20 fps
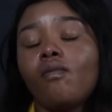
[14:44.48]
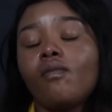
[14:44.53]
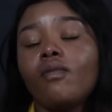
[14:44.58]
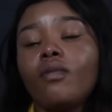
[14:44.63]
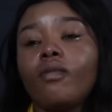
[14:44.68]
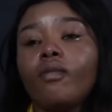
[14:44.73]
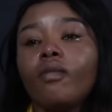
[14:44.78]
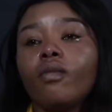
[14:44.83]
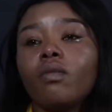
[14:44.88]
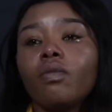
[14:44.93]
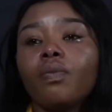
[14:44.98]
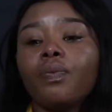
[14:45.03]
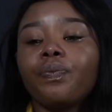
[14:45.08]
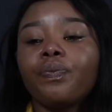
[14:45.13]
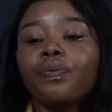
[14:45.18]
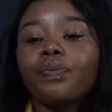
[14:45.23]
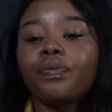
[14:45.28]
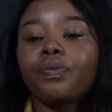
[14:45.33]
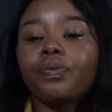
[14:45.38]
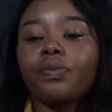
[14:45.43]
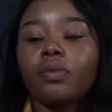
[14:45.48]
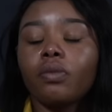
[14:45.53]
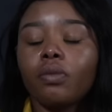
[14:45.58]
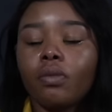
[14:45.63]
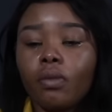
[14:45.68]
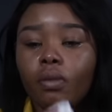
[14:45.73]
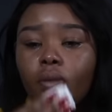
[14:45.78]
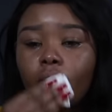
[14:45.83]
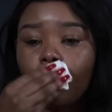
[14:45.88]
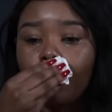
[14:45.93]

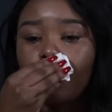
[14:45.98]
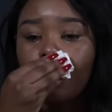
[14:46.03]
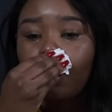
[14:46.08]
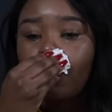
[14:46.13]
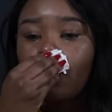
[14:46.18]
(no one is talking)